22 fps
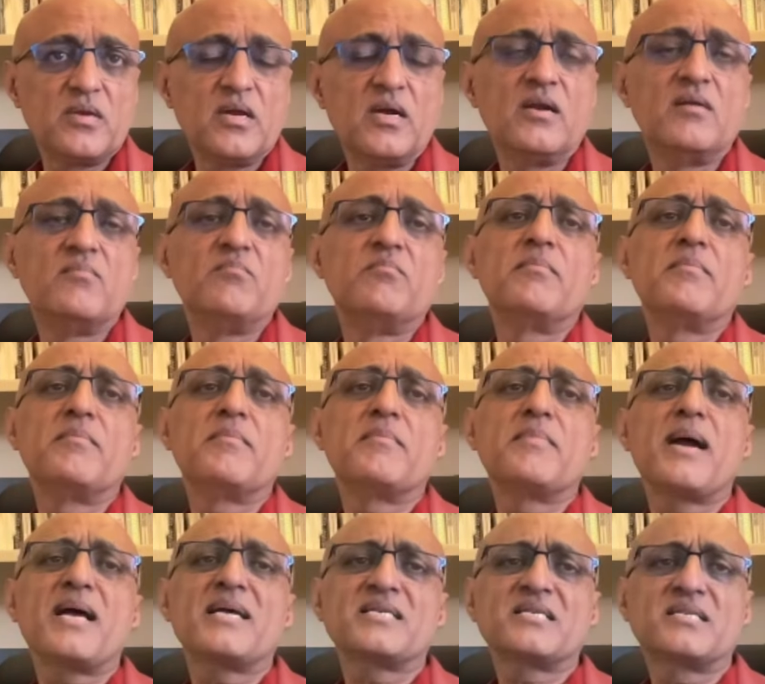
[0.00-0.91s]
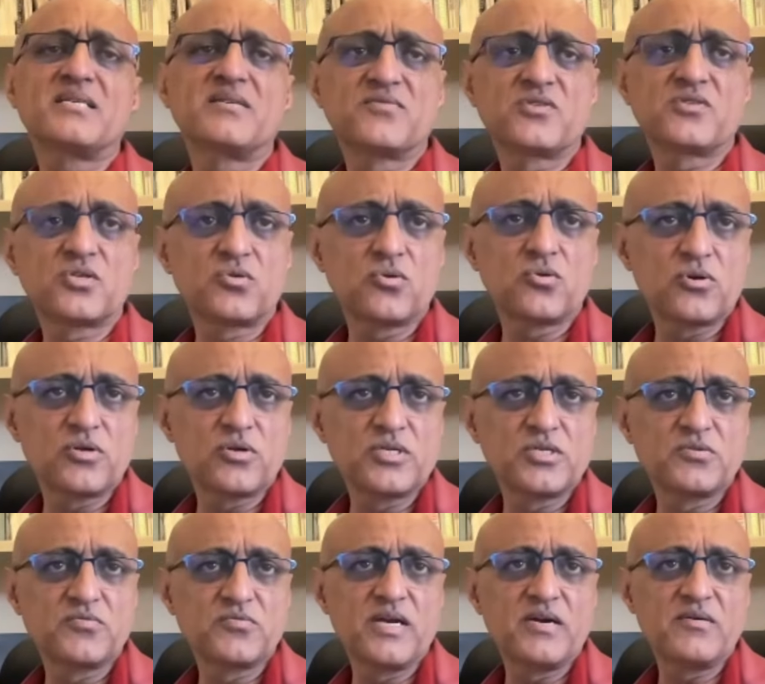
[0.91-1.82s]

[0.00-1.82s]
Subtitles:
and massive storage.